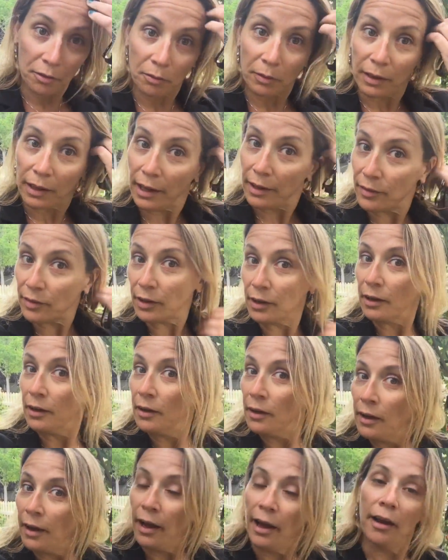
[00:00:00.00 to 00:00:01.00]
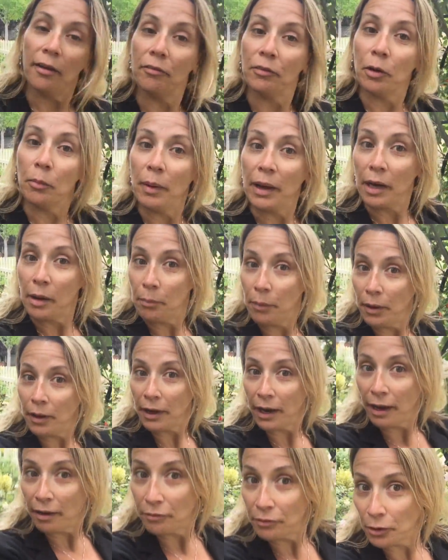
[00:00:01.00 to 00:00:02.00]
and realizing I have no makeup on.
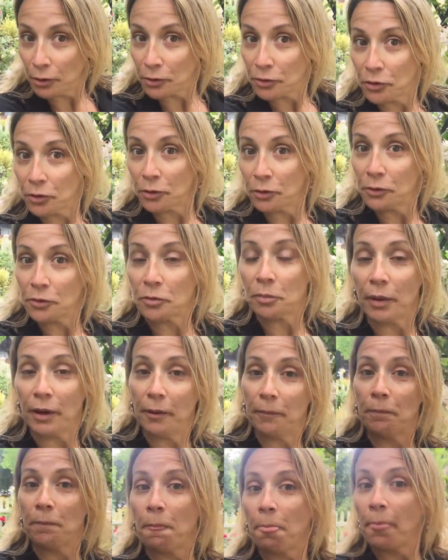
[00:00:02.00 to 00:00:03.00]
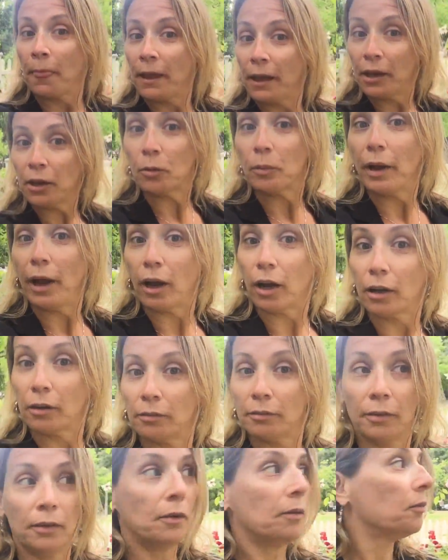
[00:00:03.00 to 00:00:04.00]
I have dark circles, but here we are.
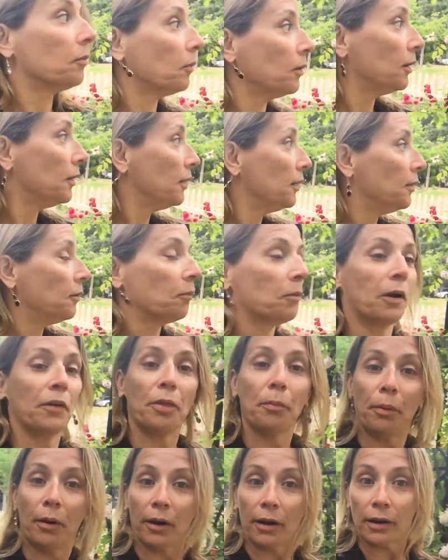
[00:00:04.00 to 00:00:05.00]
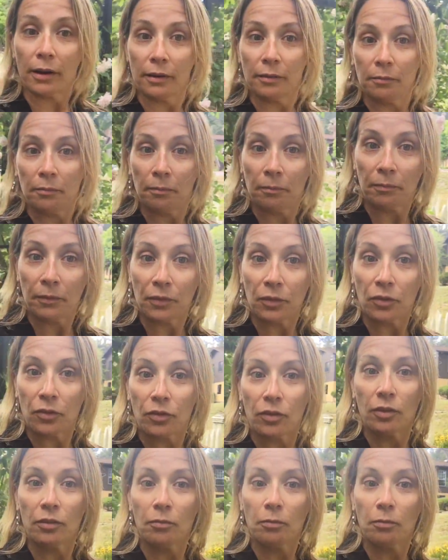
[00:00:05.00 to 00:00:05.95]
We're at the park. This is